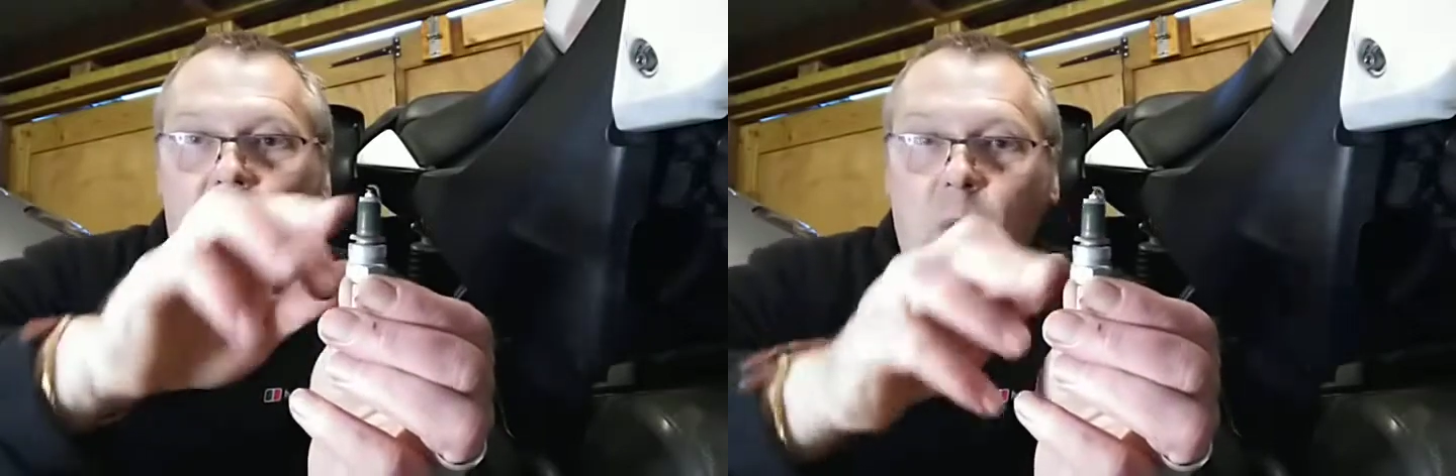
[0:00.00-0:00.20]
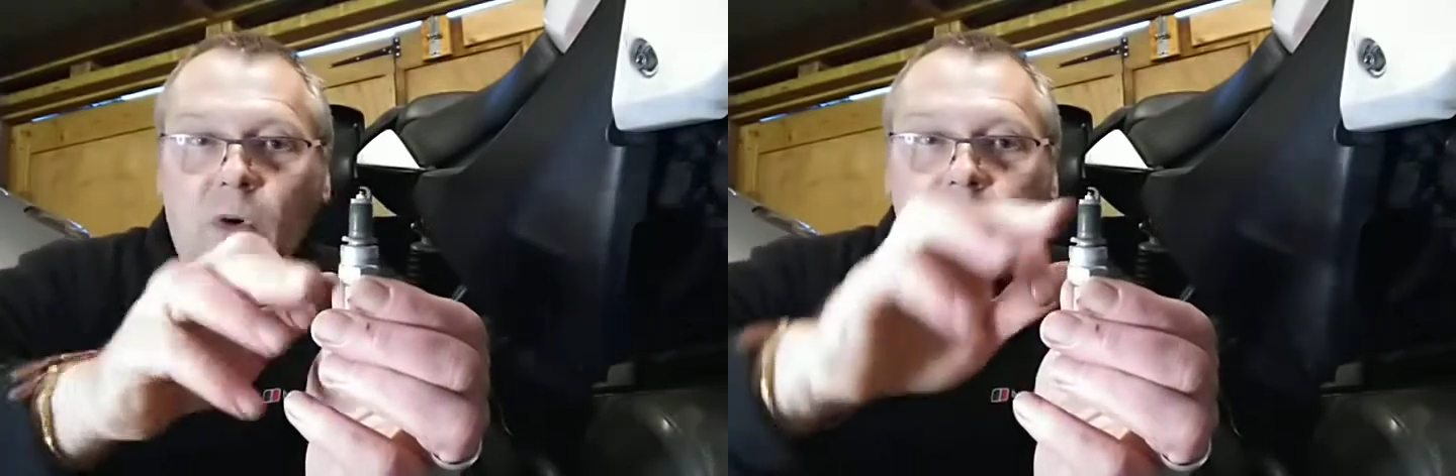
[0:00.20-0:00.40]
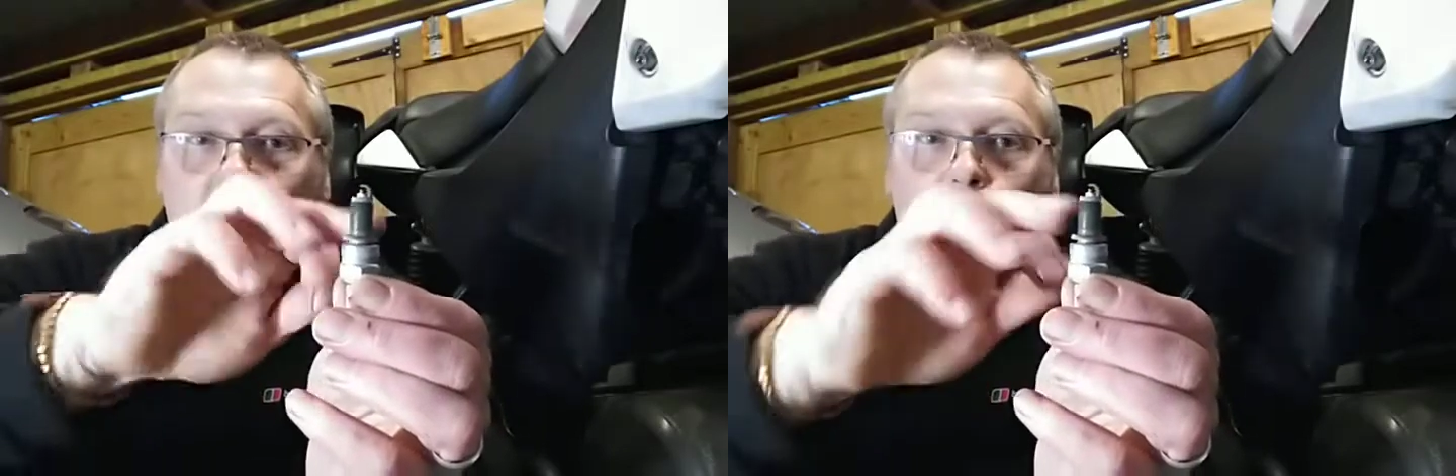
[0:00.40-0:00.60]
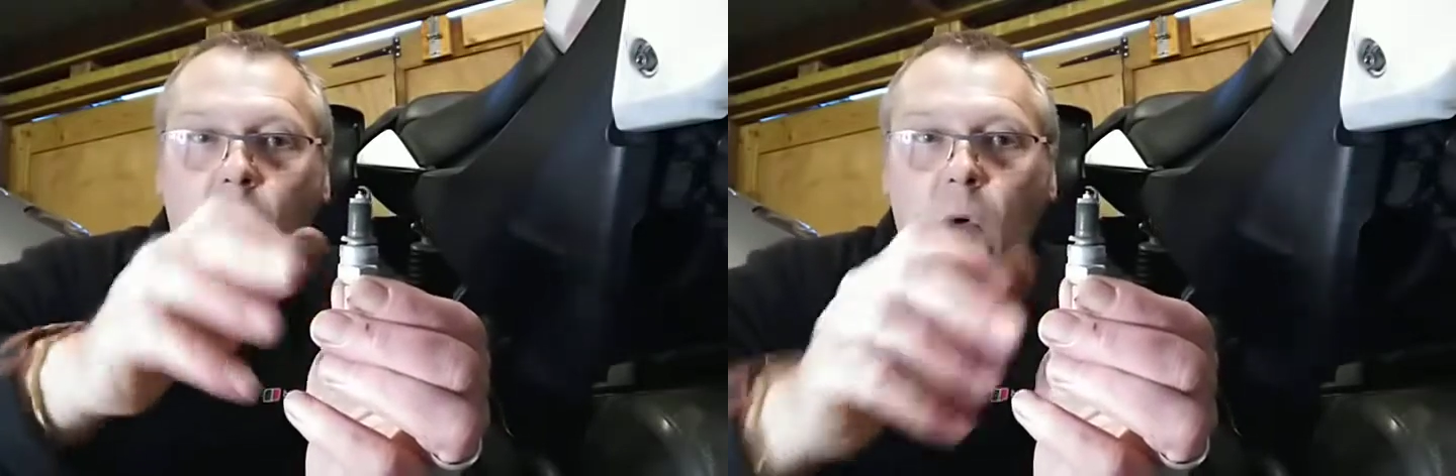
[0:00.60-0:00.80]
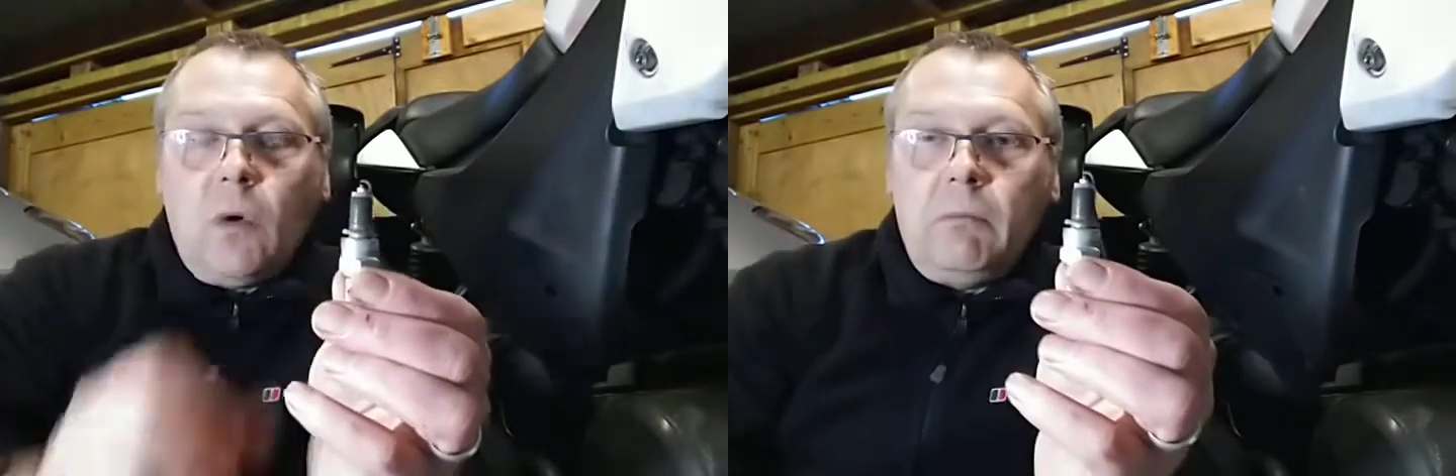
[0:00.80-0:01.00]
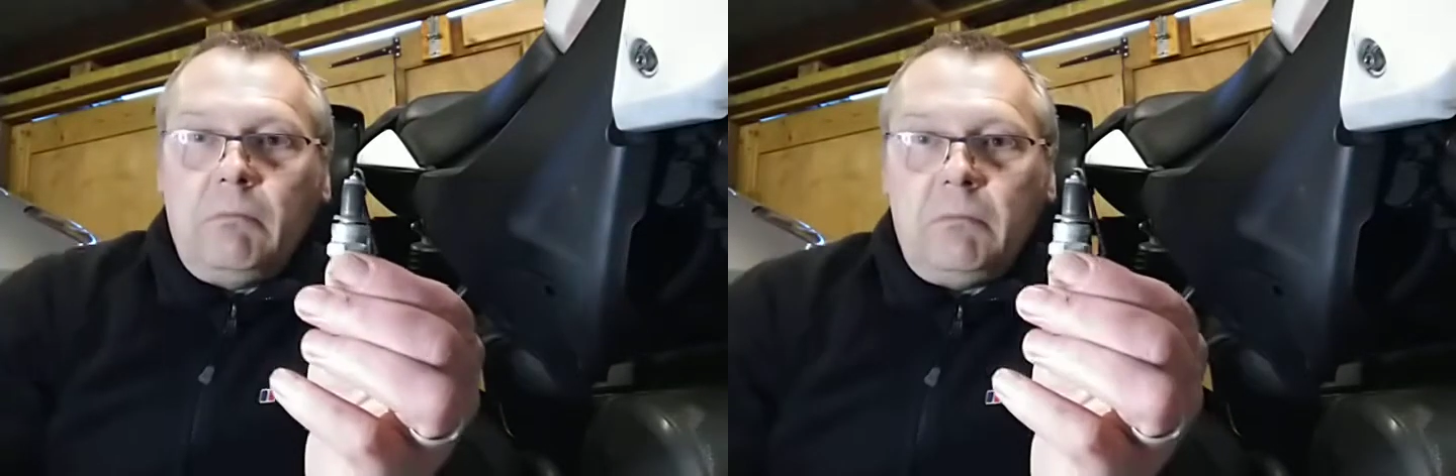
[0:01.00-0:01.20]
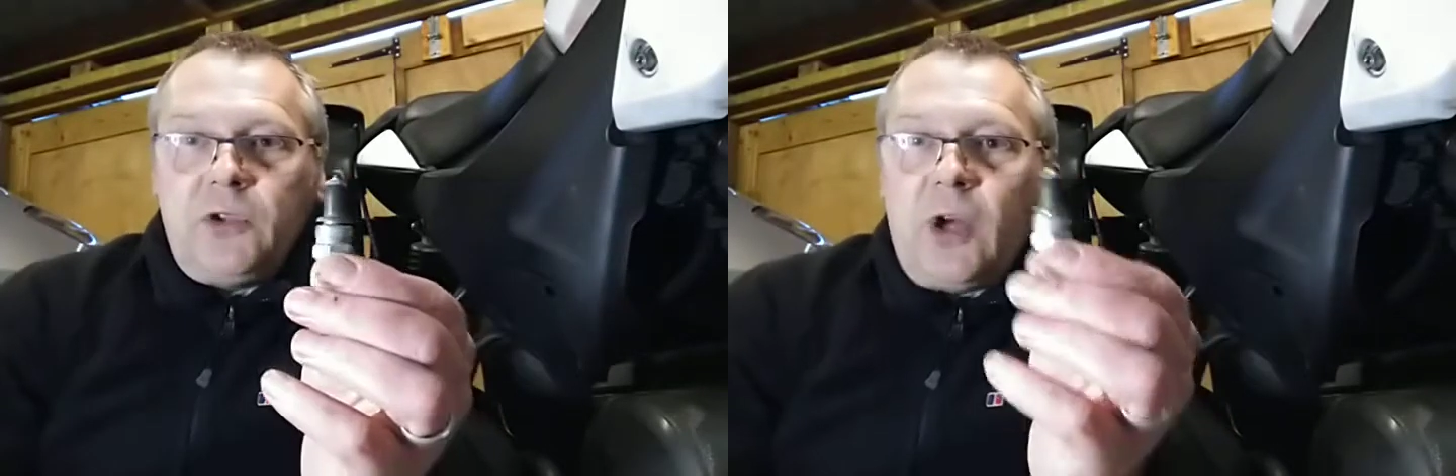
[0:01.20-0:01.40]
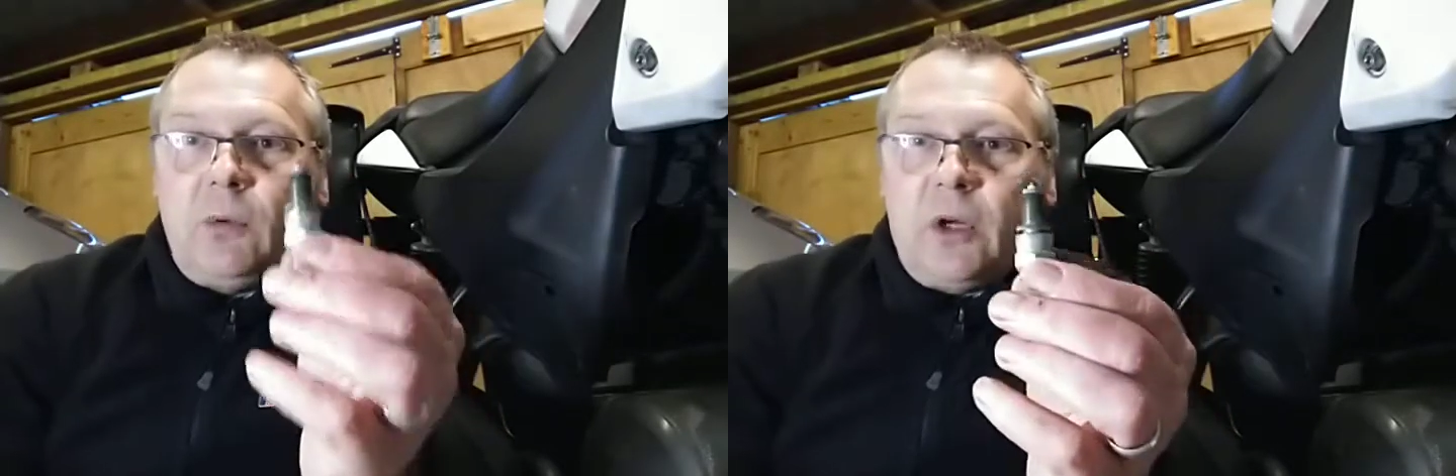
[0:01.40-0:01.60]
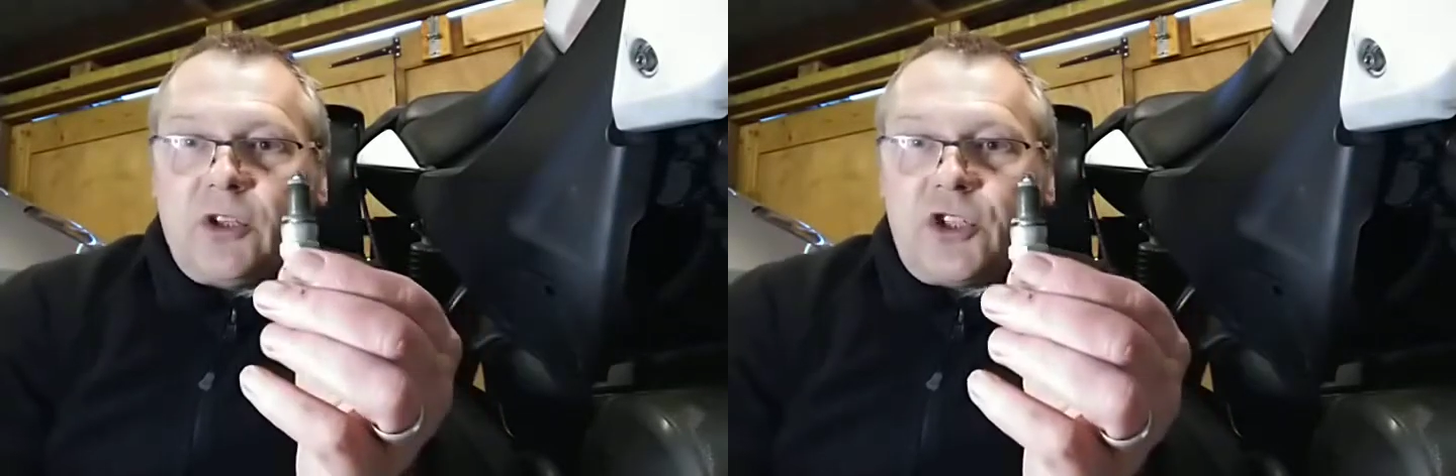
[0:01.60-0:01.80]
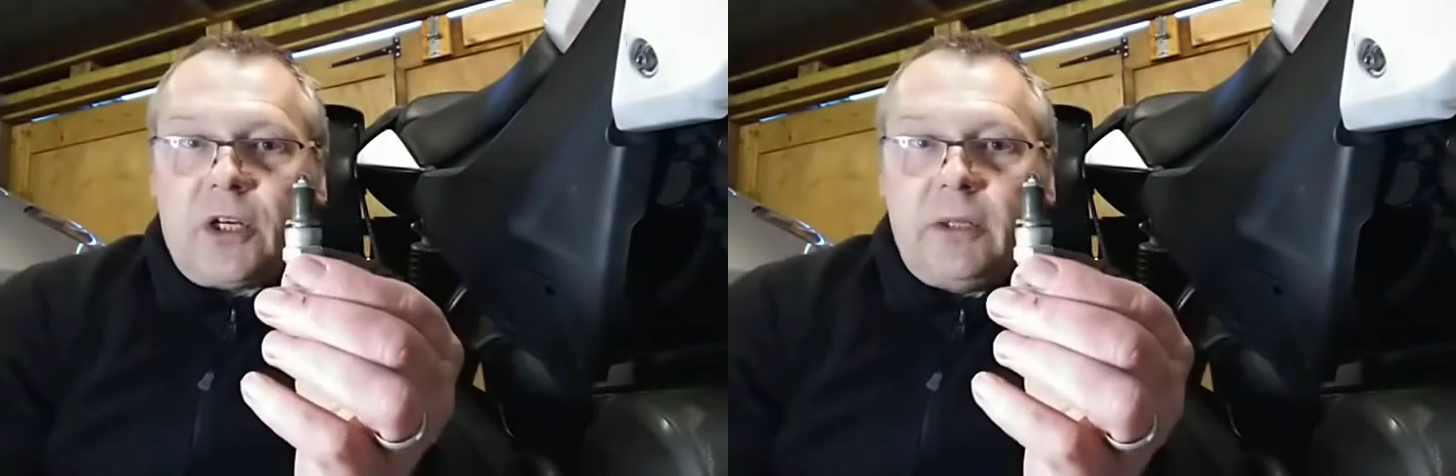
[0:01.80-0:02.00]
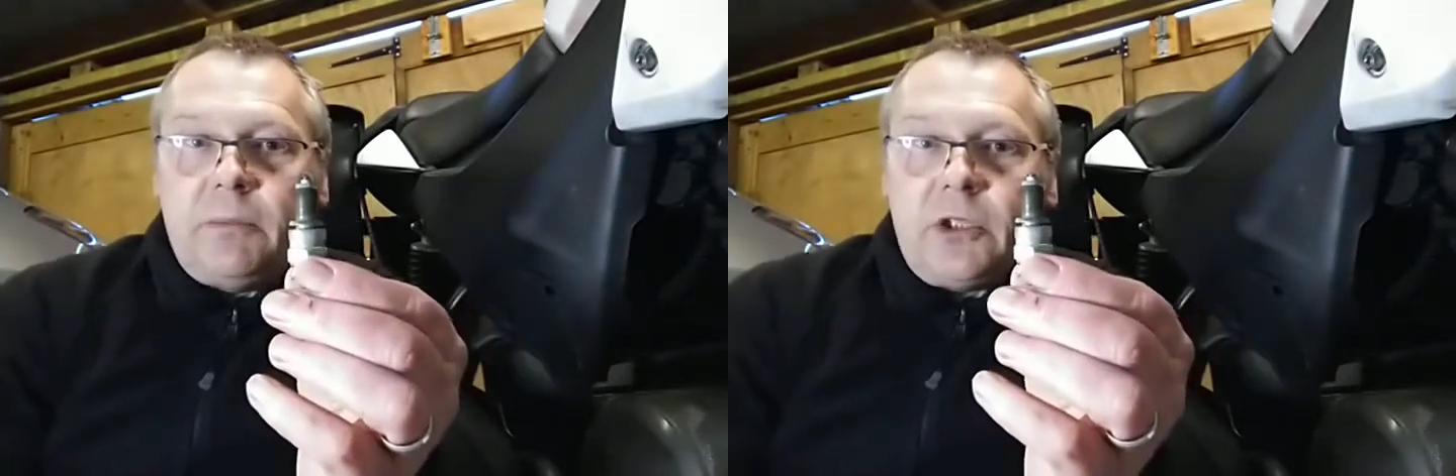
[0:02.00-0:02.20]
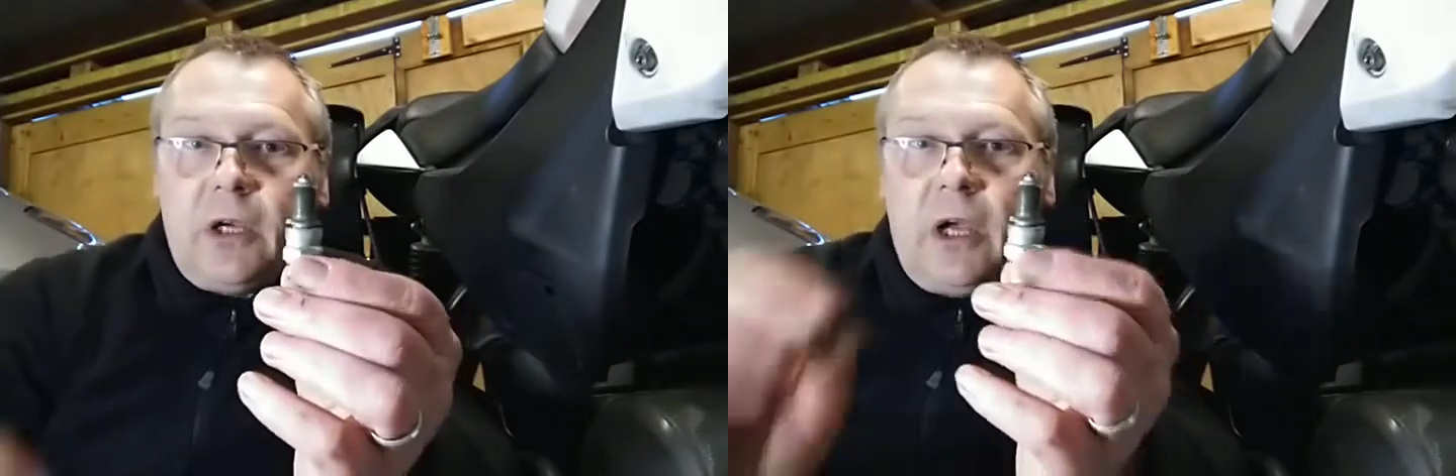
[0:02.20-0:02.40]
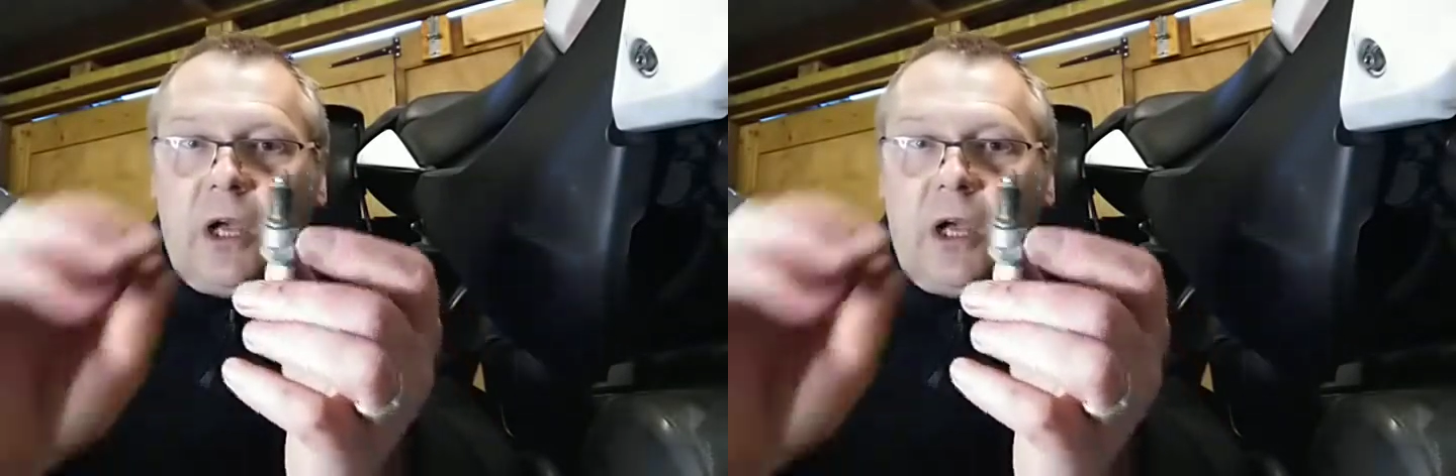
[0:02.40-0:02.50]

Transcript: was more donut shaped,